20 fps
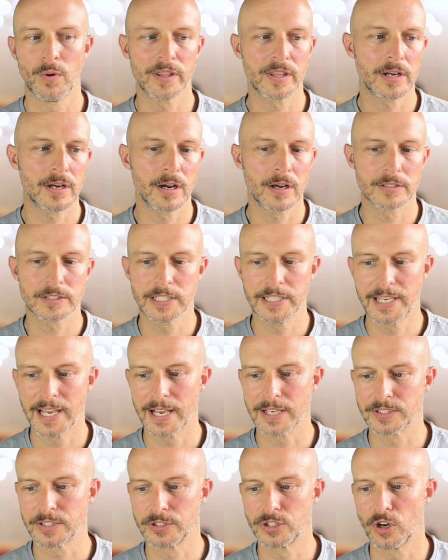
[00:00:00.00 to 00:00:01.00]
Carsley
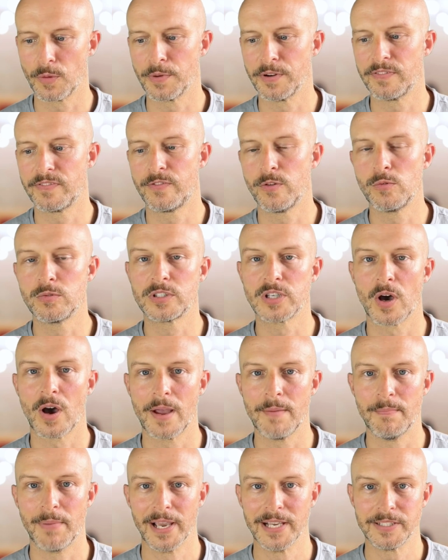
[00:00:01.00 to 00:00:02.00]
gets the job on a
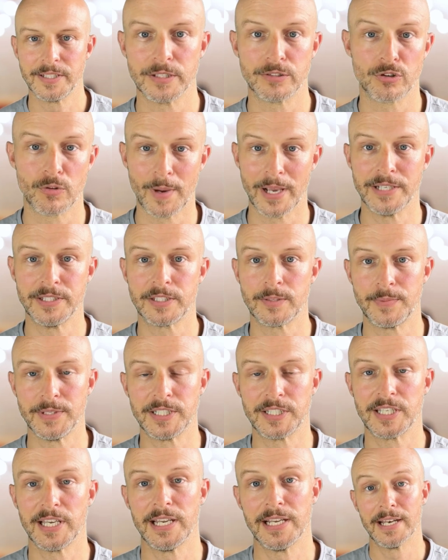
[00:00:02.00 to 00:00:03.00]
full-time basis remains to be
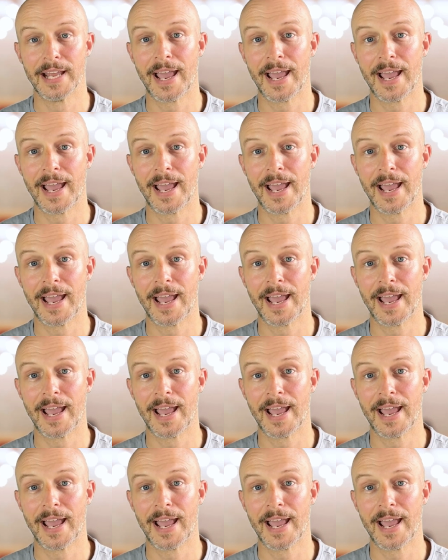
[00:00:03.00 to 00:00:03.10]
seen.